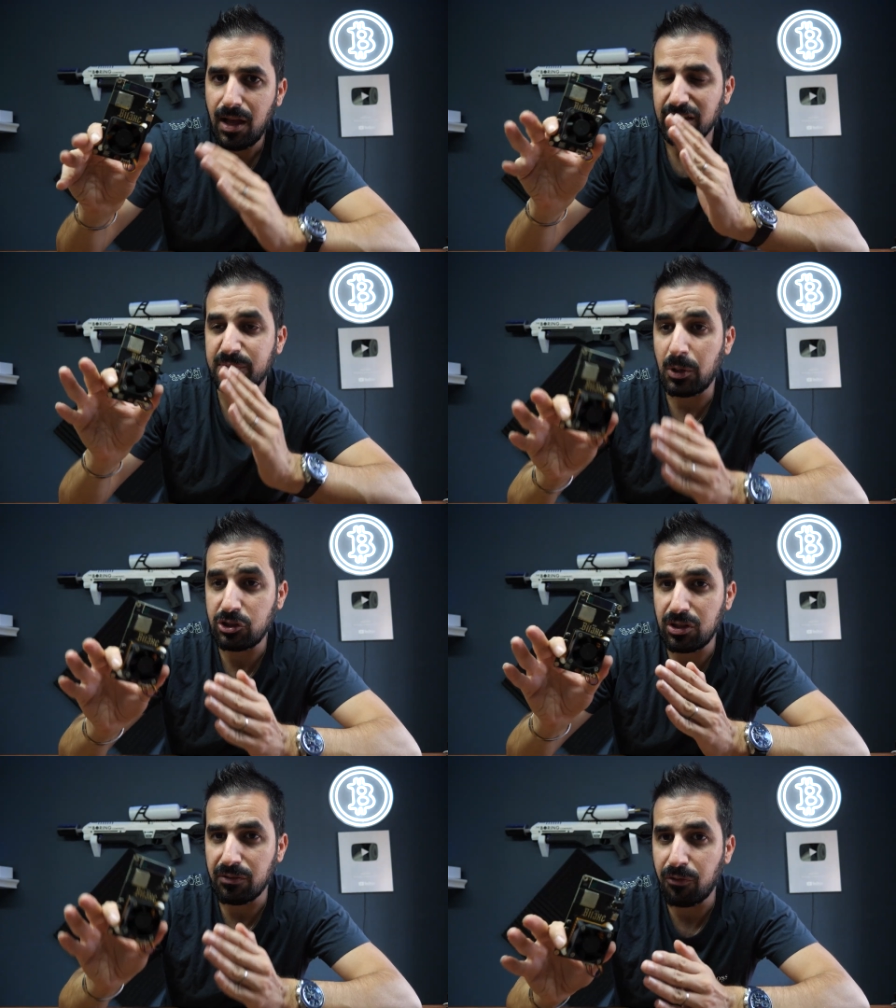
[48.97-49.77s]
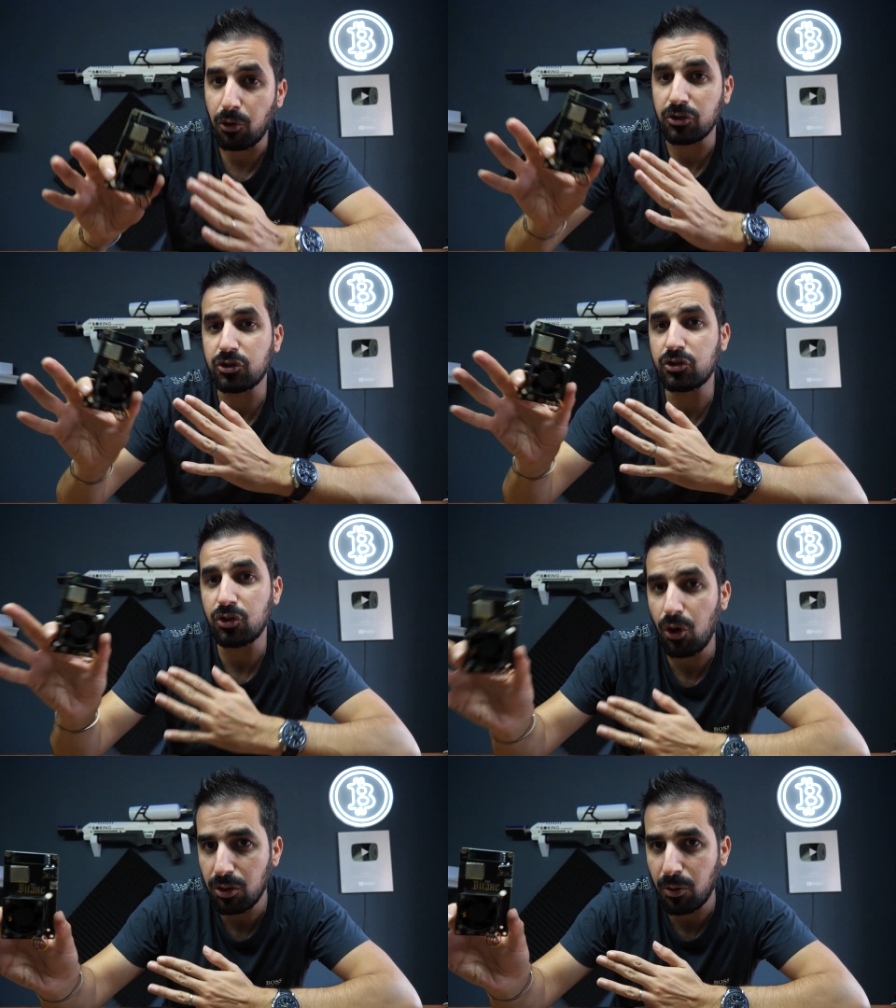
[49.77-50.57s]
especially for
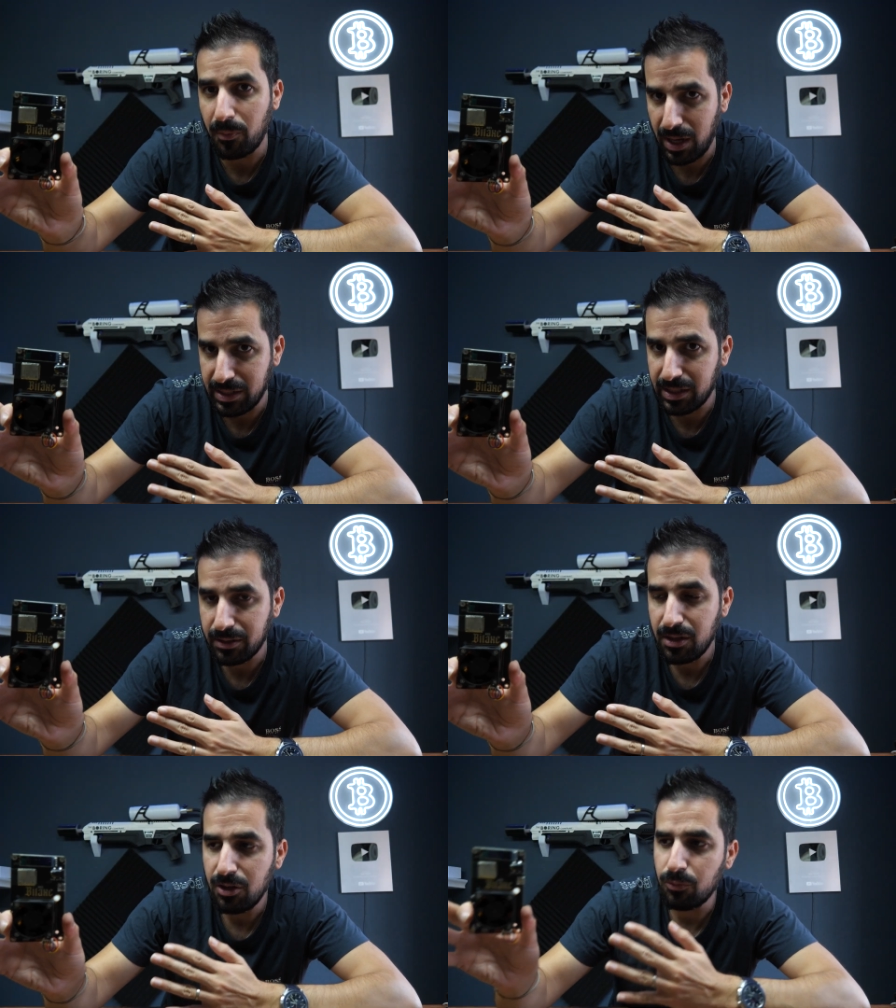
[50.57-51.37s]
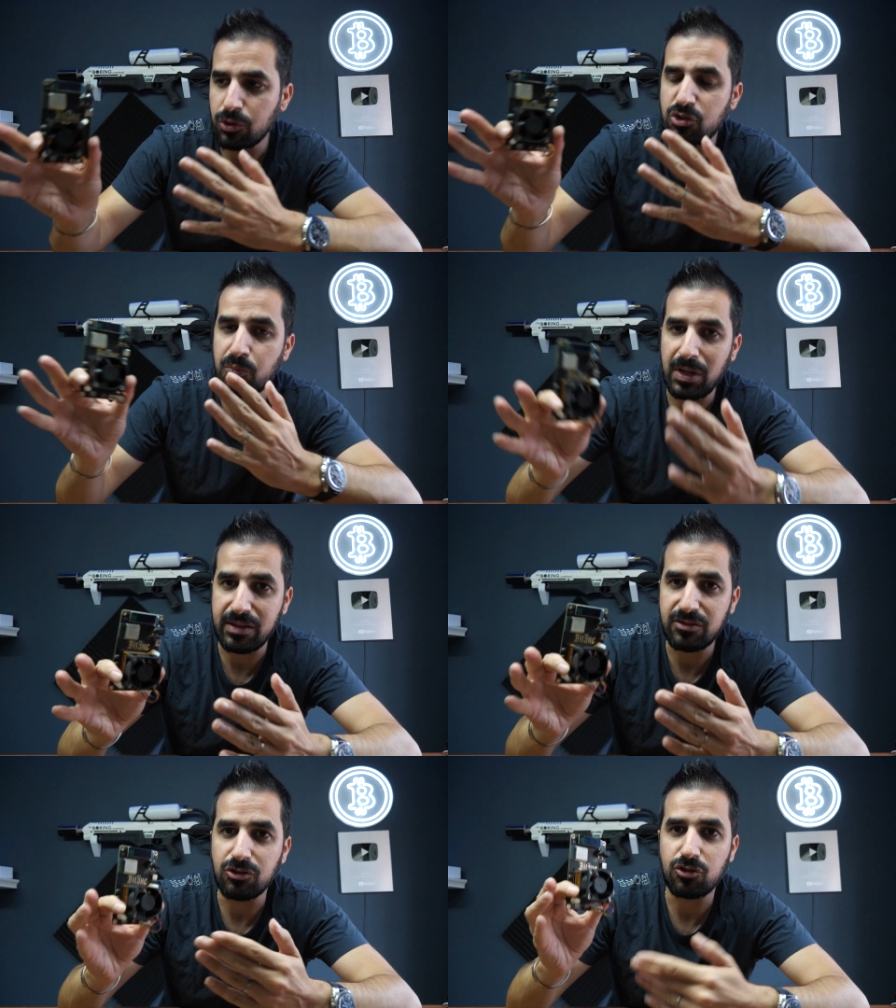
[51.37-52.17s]
solo mining, which
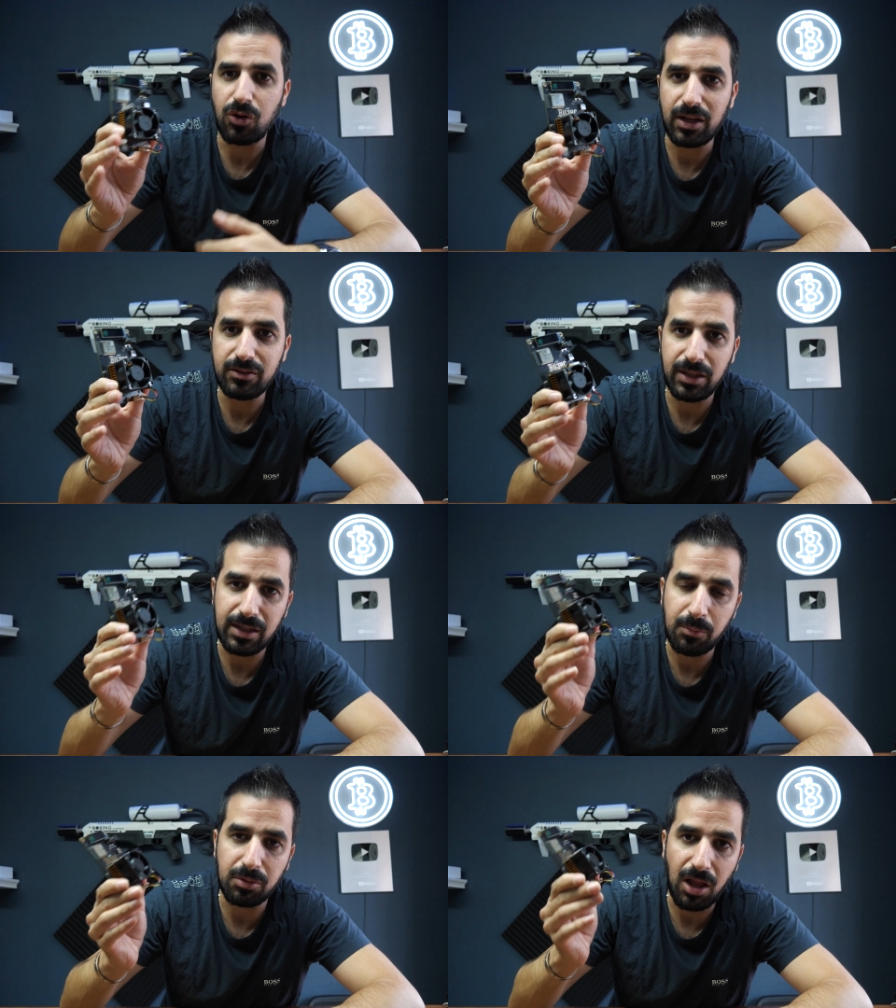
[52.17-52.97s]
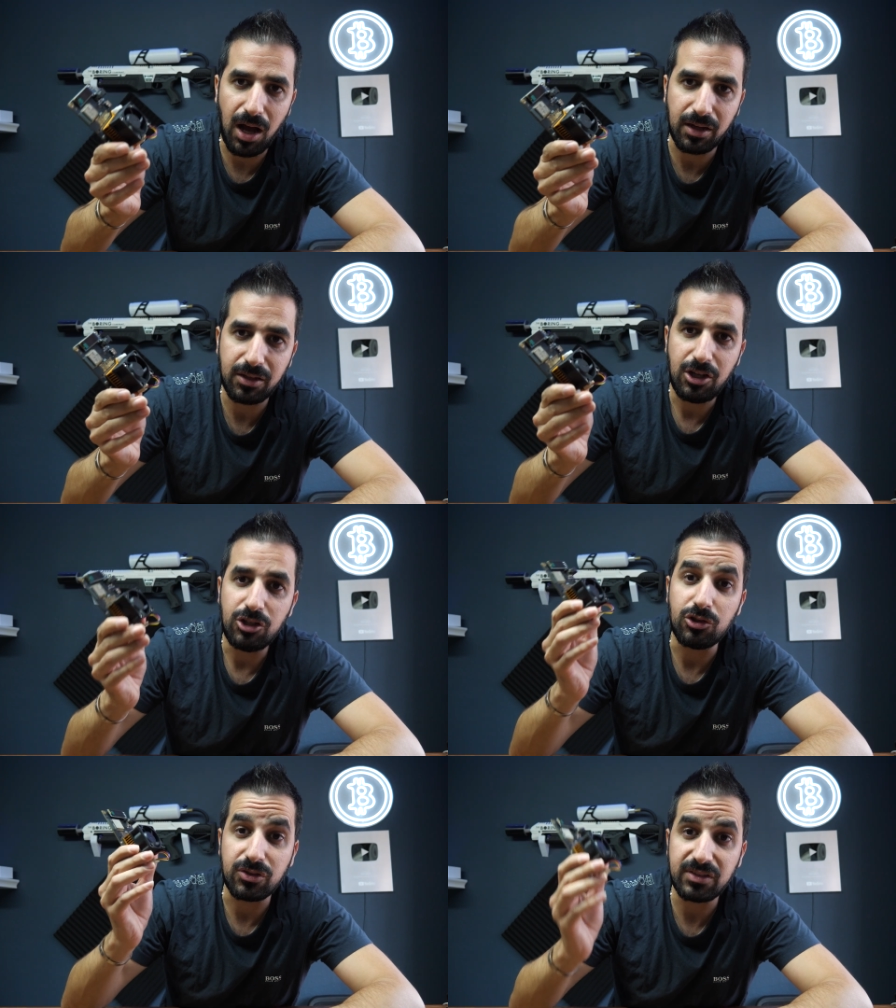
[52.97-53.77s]
means you're trying to hit a block
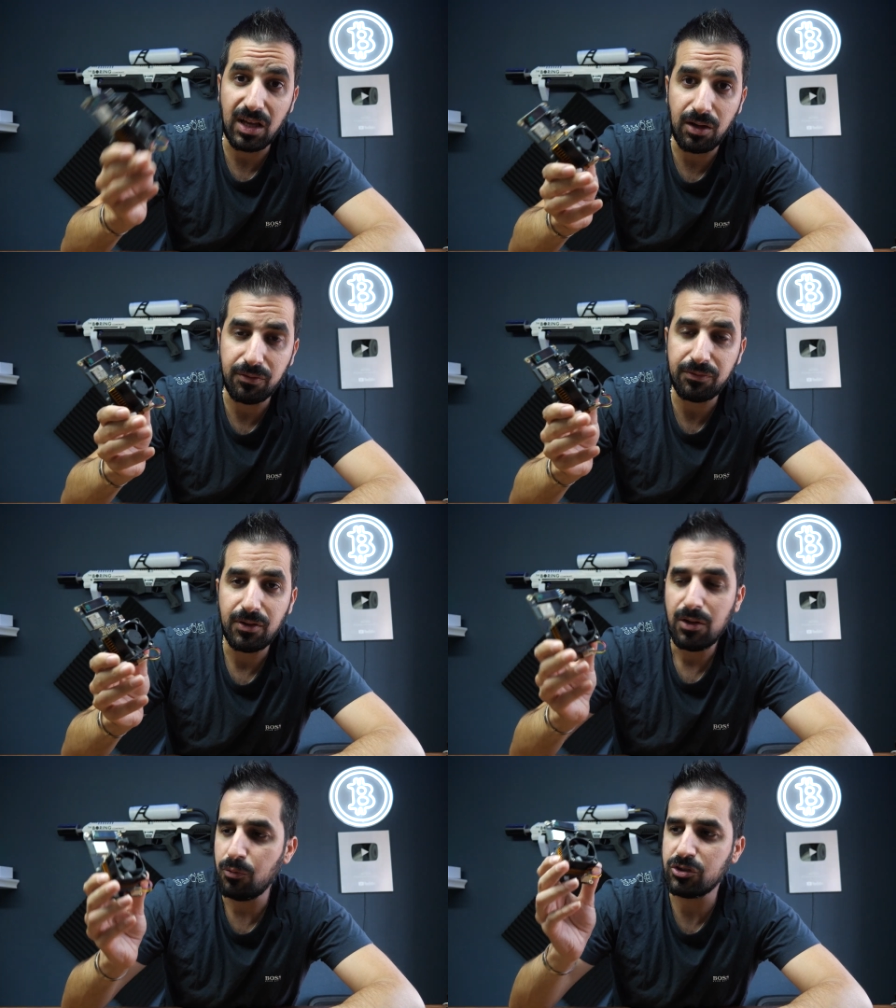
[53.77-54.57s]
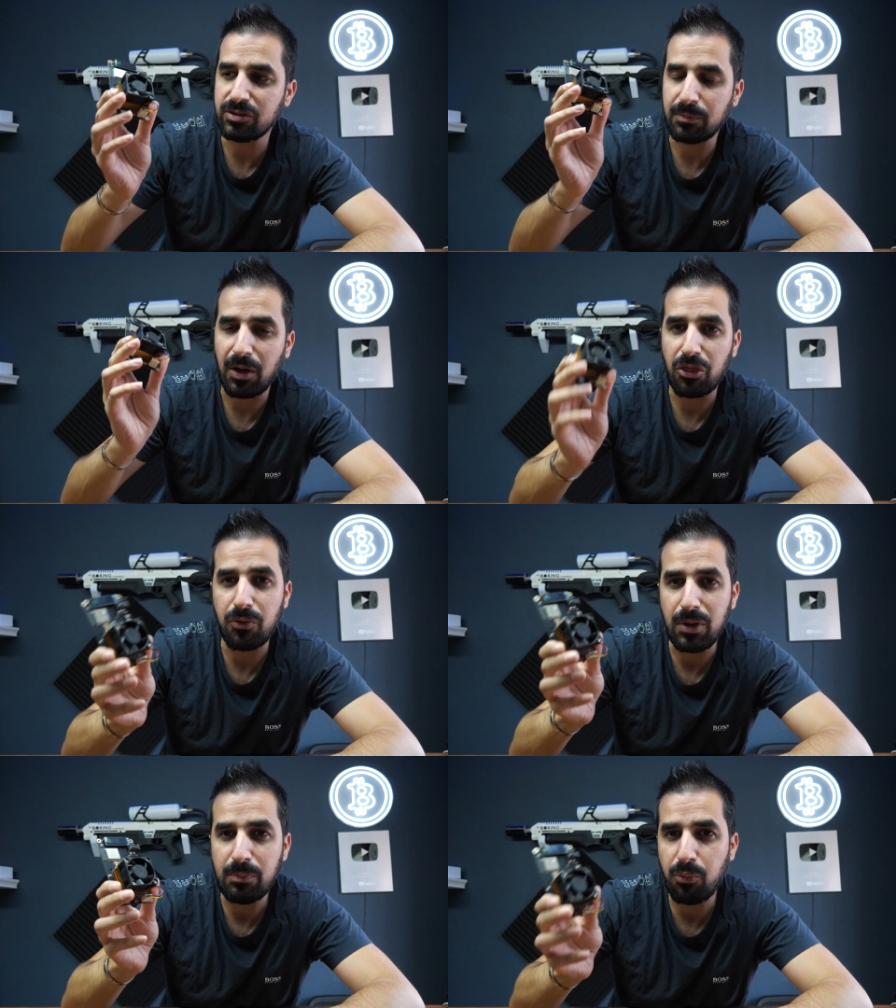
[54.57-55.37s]
yourself, which is about
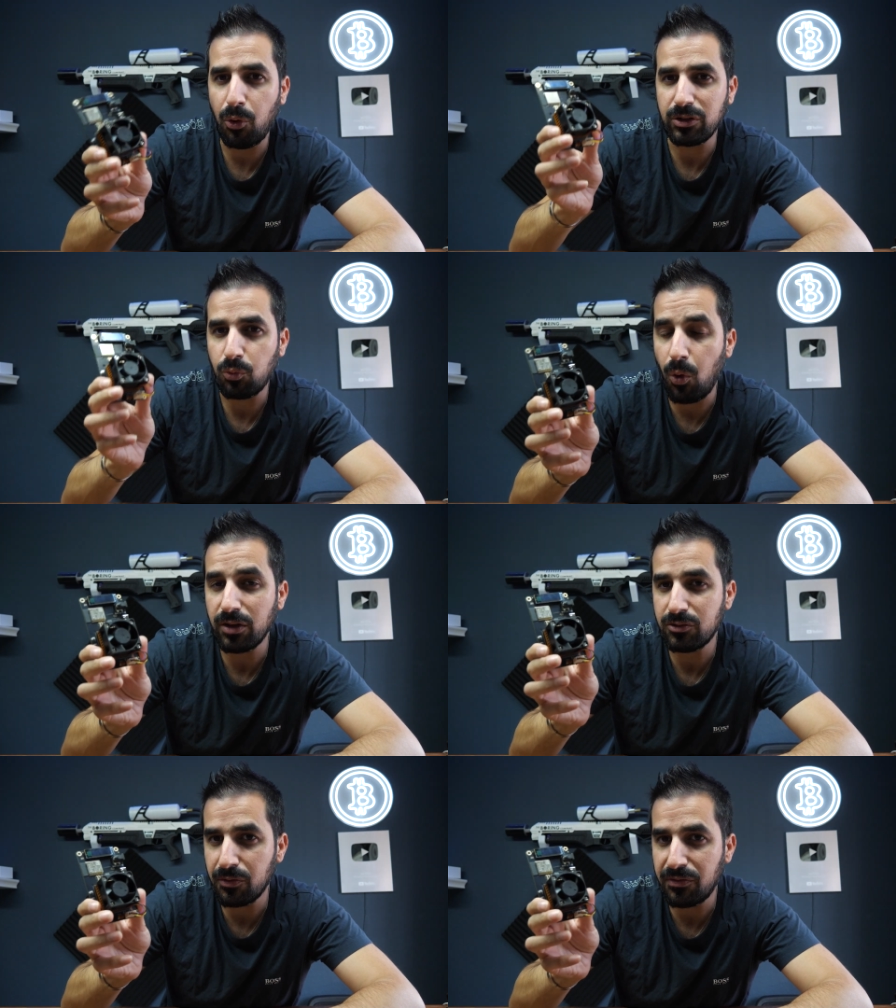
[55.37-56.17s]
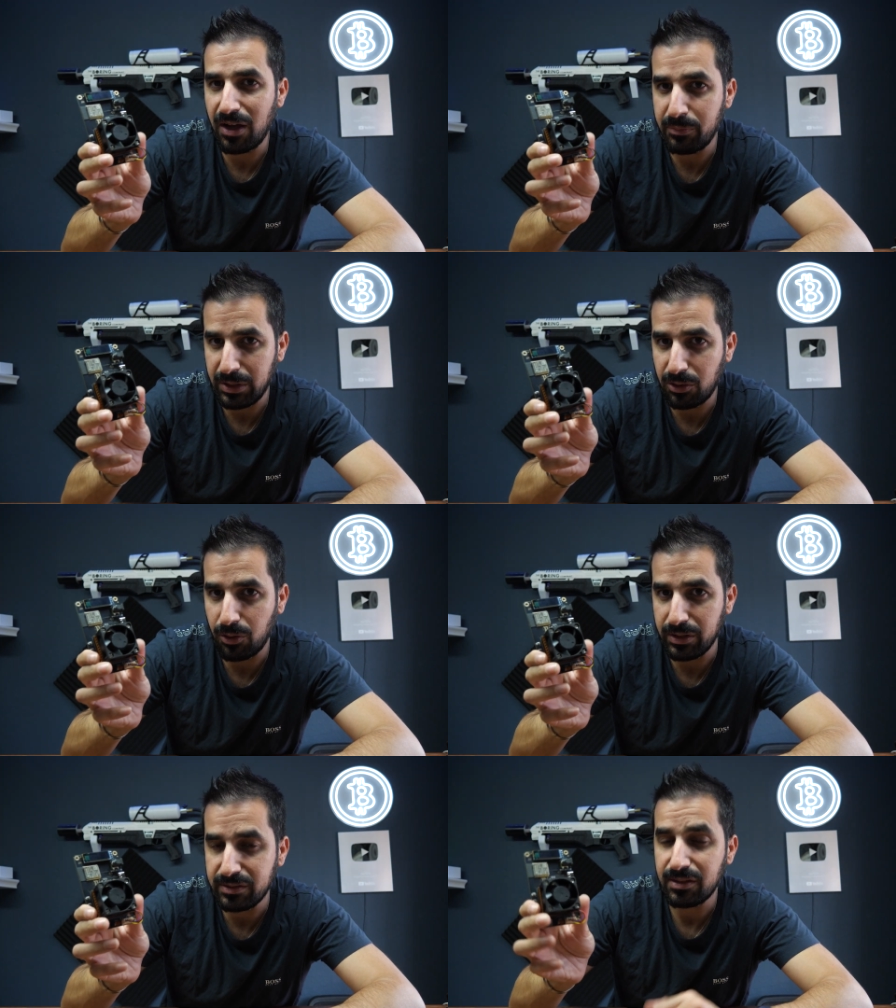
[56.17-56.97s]
3.125
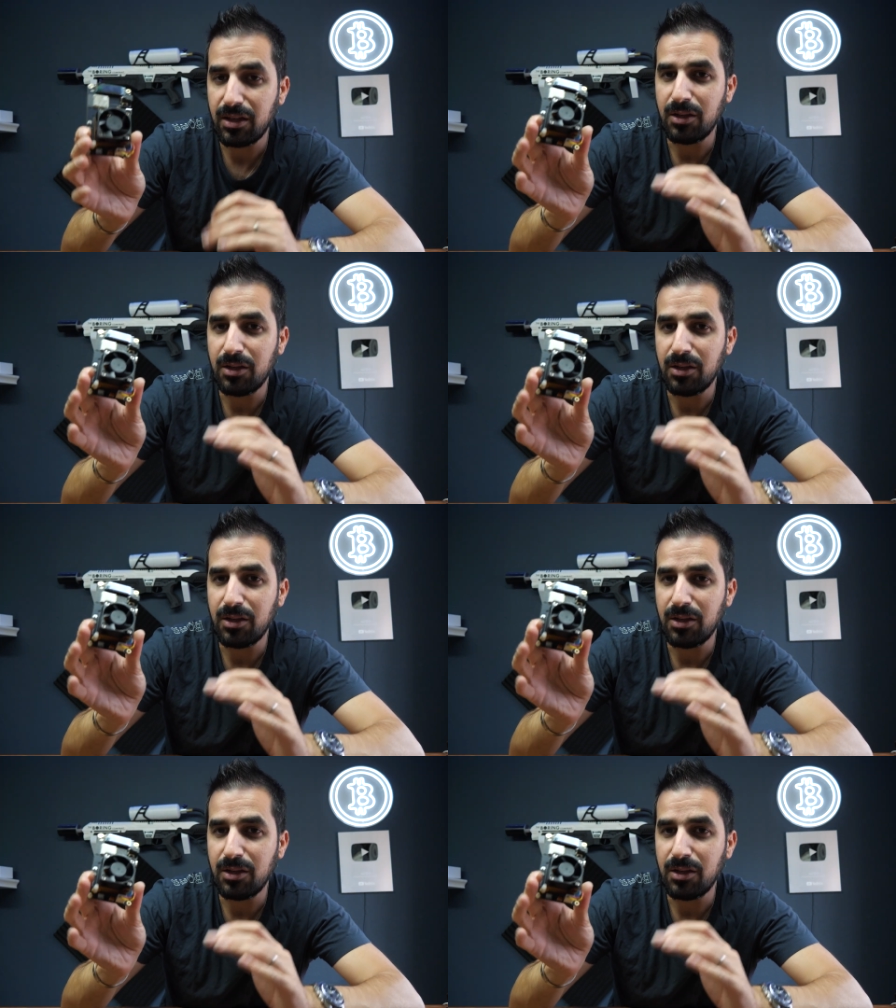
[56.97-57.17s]
Bitcoins